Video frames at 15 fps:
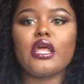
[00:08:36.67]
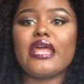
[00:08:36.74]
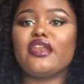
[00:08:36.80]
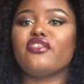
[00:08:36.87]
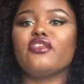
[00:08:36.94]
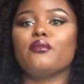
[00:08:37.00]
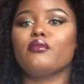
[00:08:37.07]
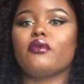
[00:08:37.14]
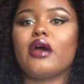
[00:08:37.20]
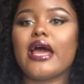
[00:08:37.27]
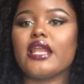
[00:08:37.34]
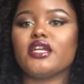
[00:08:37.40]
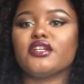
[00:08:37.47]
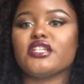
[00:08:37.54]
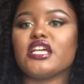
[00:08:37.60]
Anything
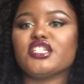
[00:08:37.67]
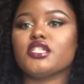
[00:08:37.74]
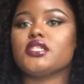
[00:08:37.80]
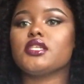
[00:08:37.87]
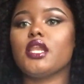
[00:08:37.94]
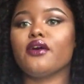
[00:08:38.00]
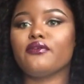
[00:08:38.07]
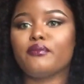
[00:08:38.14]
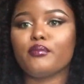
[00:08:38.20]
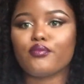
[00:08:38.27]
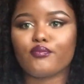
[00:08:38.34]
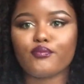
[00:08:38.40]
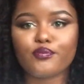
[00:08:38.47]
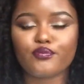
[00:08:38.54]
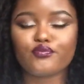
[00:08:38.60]
bright, and I, I just love
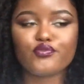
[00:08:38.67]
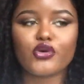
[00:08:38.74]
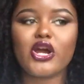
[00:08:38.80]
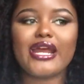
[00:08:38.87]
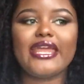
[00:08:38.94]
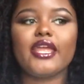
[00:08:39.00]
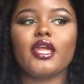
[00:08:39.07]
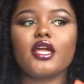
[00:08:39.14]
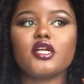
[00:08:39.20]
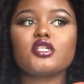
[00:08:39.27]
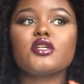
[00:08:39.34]
bright,